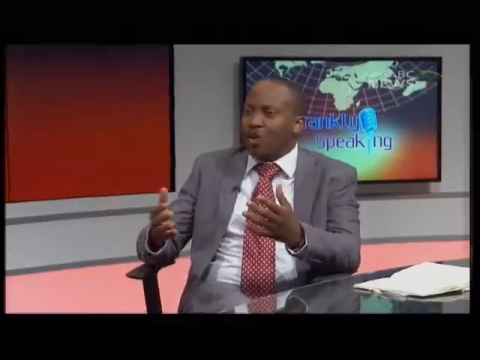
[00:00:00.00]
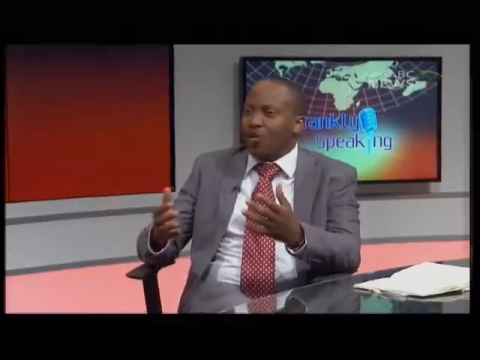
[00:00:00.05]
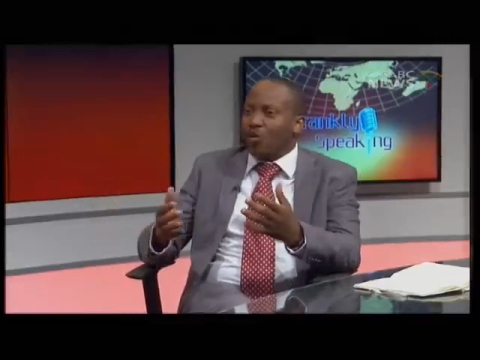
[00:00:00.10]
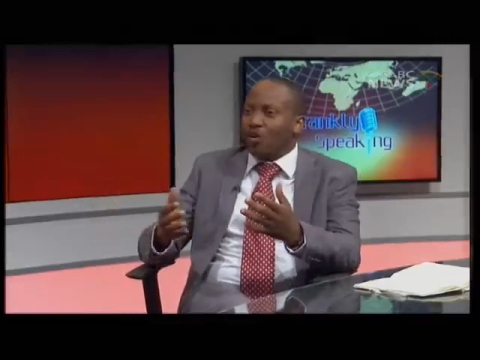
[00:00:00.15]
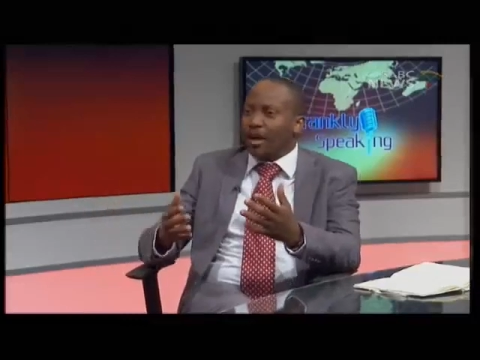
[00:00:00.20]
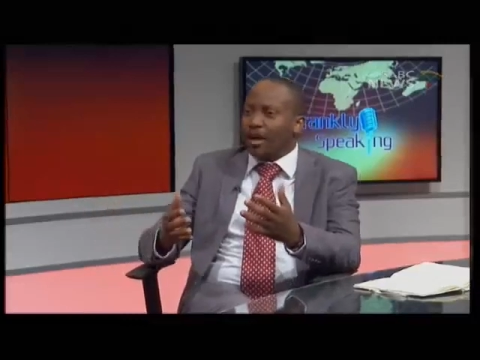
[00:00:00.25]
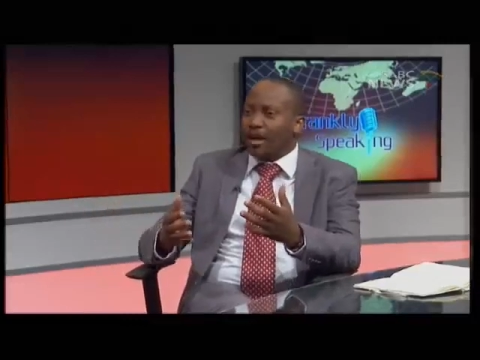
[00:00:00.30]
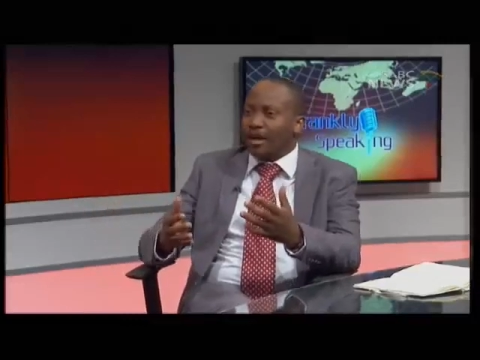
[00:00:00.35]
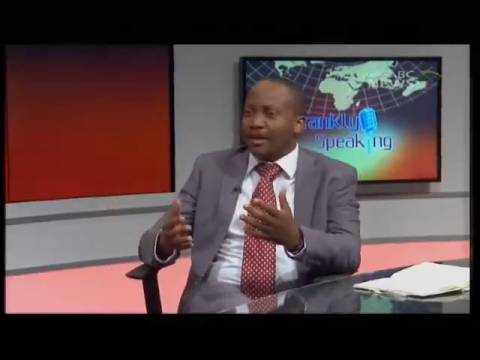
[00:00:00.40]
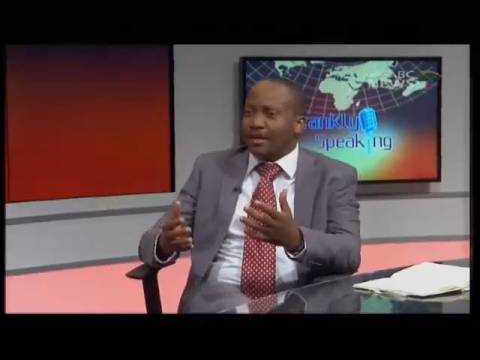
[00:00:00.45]

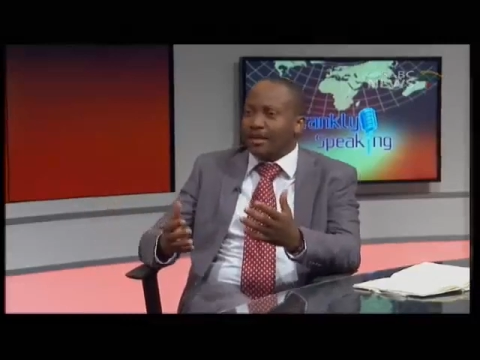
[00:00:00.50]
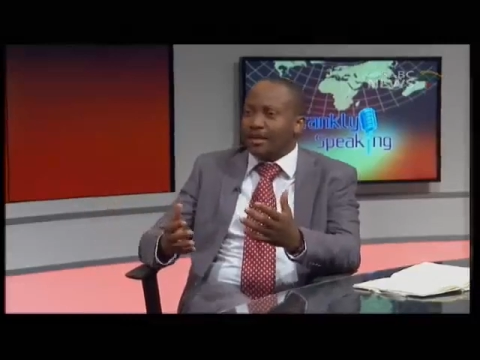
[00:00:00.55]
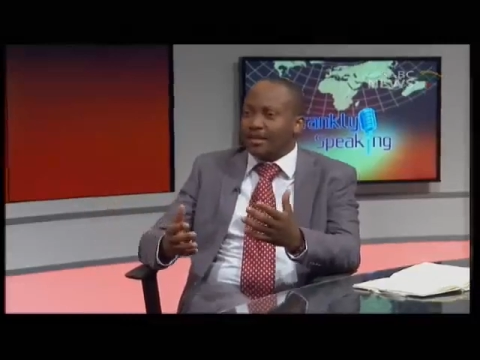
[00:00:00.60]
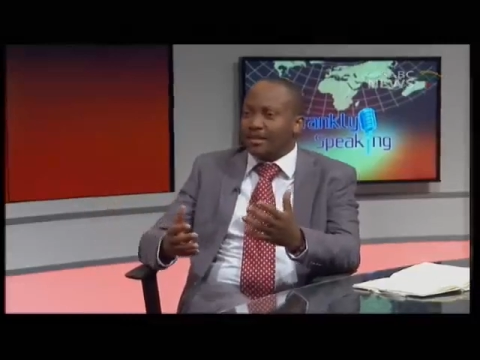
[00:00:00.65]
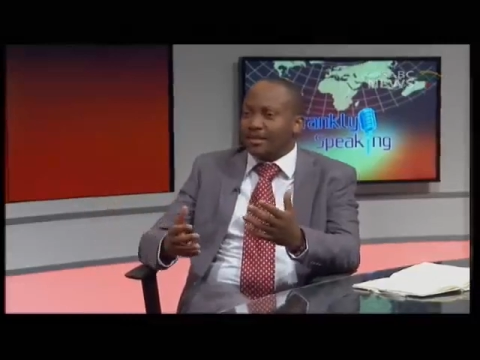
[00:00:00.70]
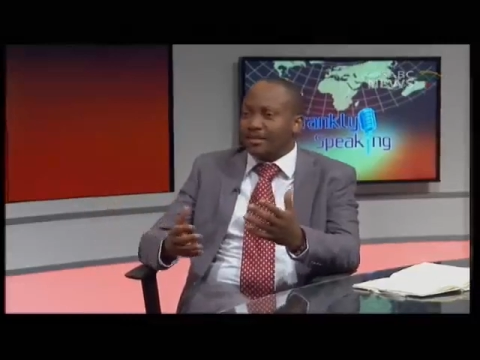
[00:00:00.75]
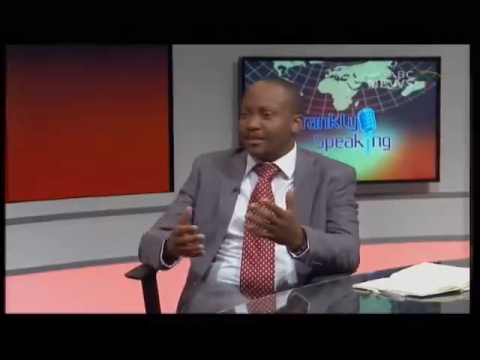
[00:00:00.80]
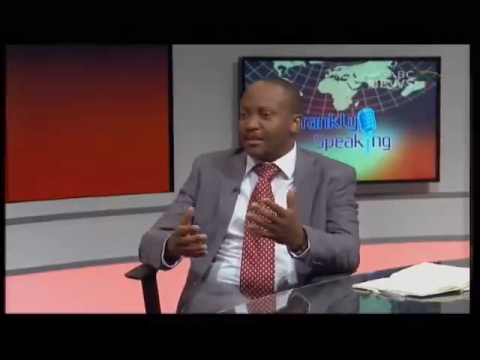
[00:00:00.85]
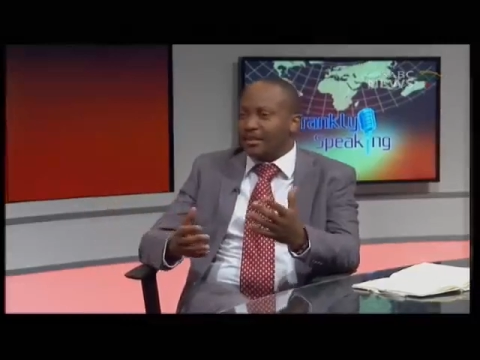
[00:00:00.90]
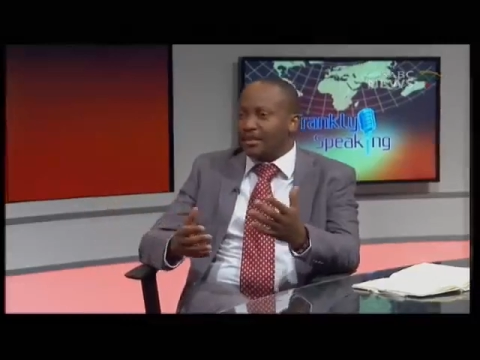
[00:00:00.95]
where in
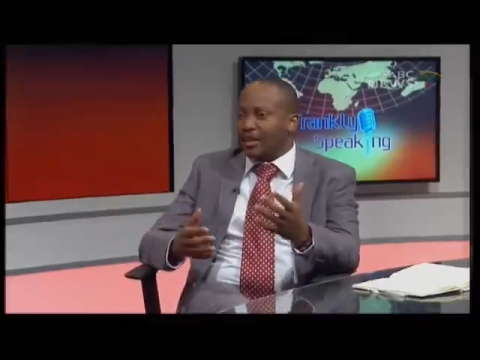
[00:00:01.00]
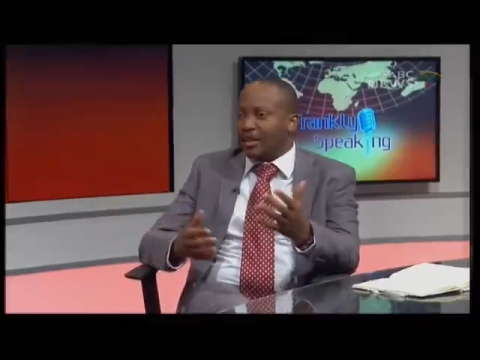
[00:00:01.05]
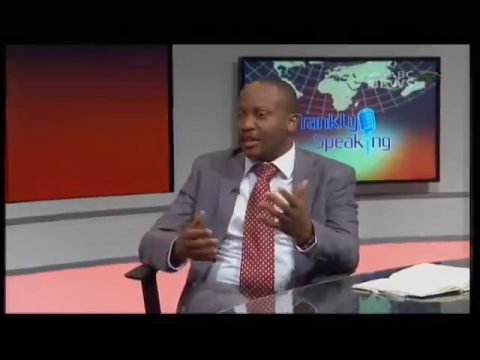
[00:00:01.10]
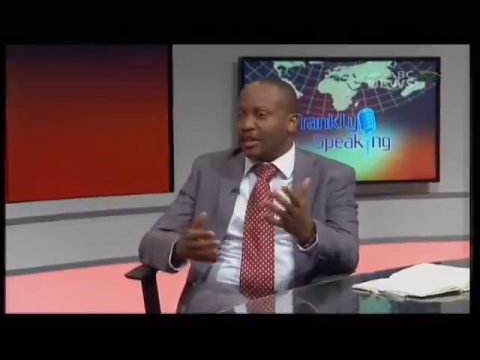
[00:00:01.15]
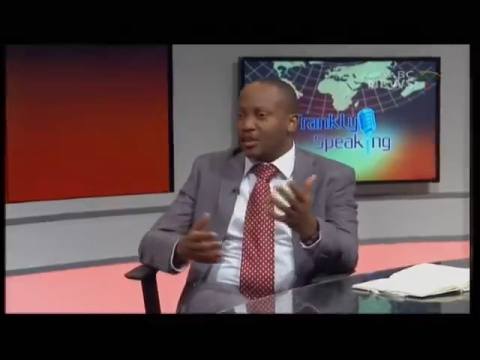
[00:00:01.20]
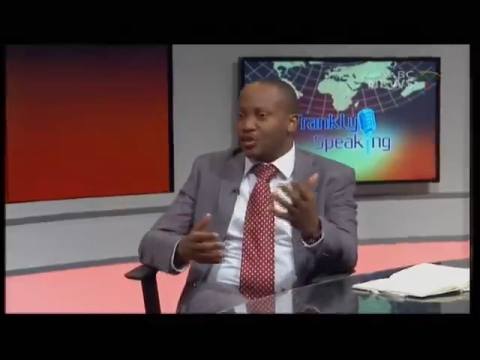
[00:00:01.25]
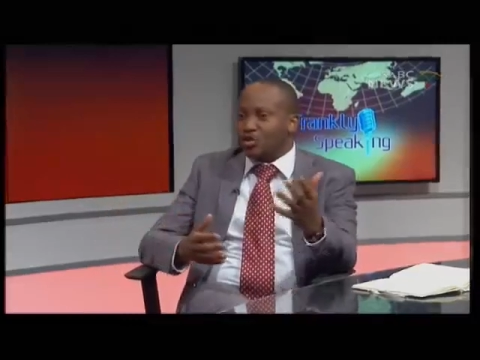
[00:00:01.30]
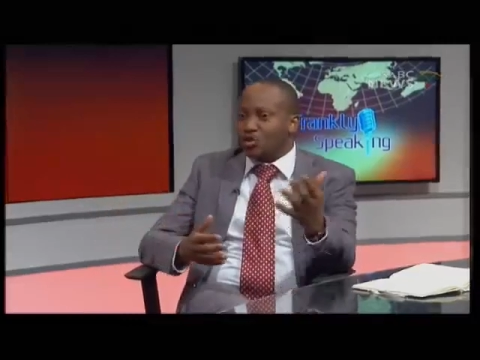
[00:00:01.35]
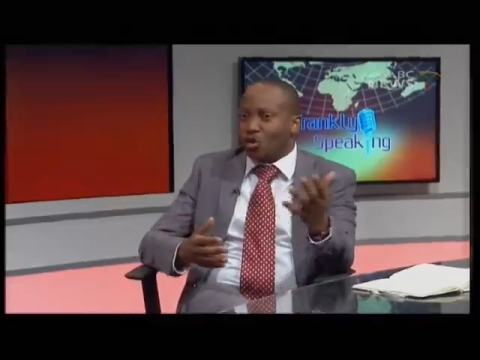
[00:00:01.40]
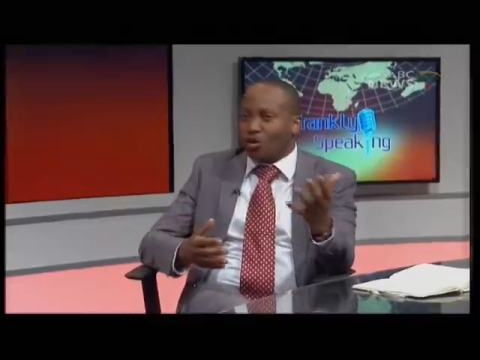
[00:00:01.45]
the
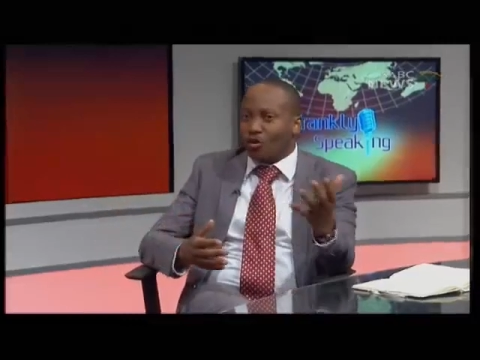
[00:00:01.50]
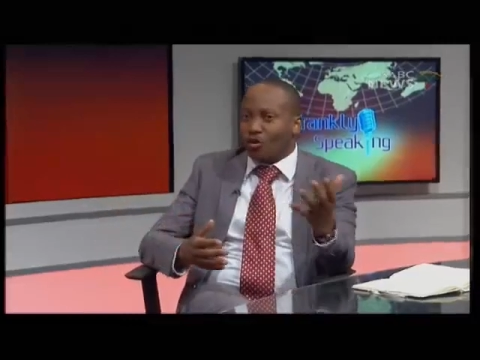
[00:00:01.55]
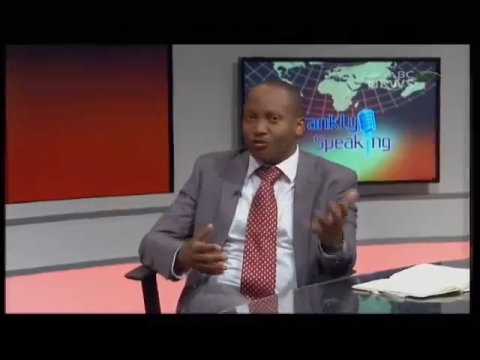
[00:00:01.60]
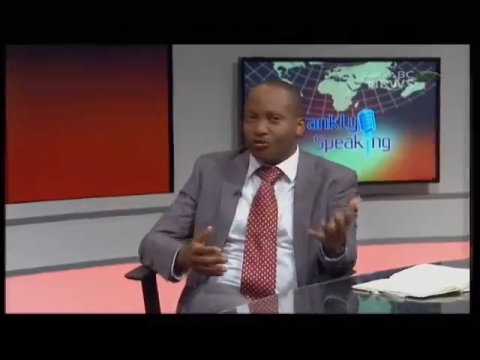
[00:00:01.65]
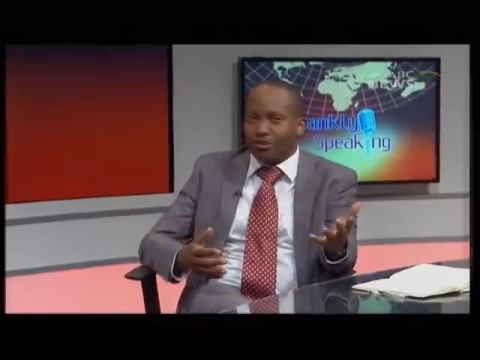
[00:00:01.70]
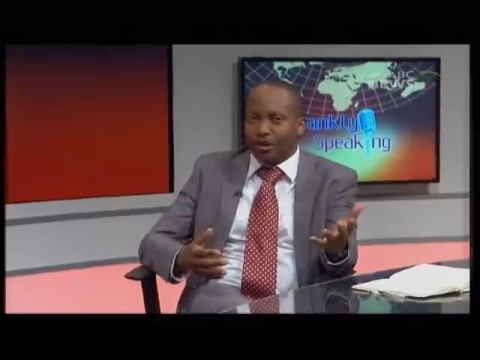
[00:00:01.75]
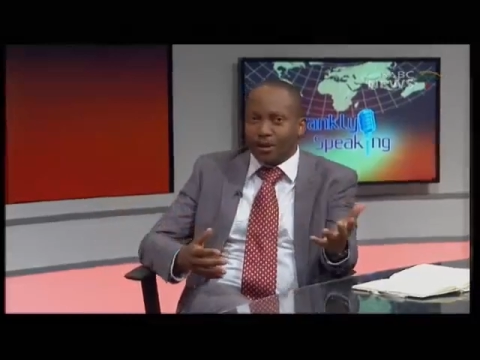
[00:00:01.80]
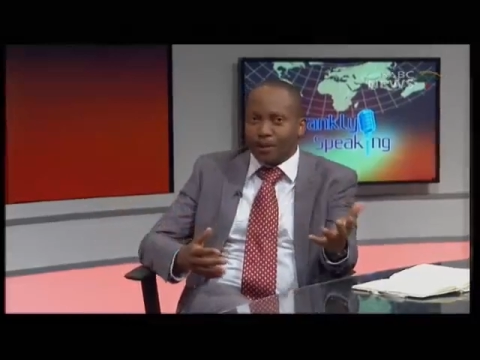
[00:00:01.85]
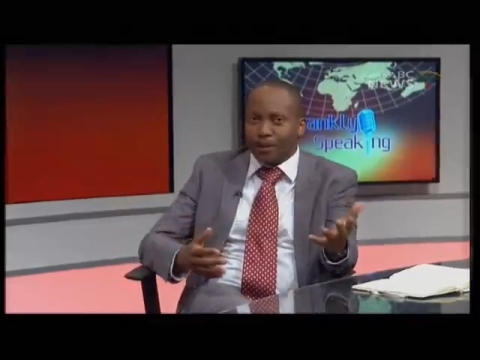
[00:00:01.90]
case of